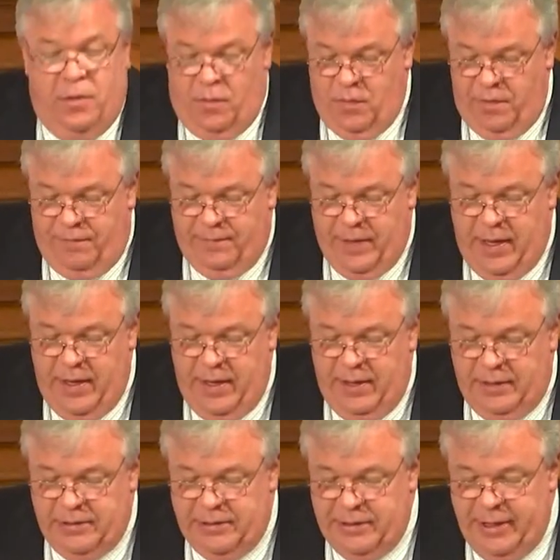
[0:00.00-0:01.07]
We're
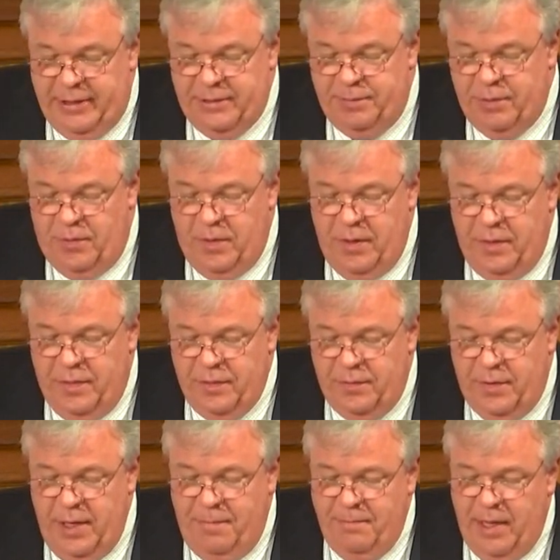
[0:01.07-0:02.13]
funding
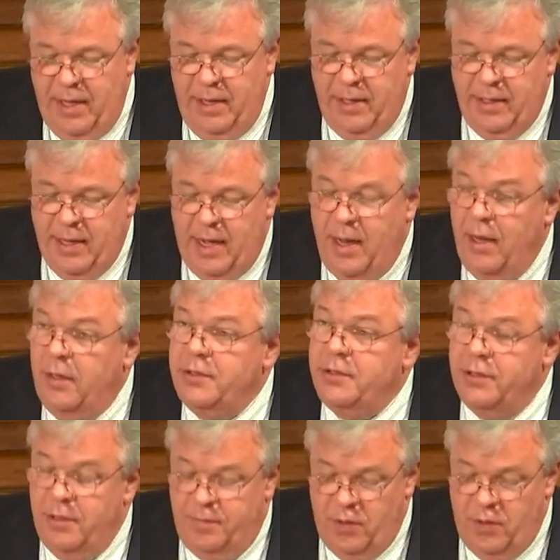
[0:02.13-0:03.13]
$6.3 million in the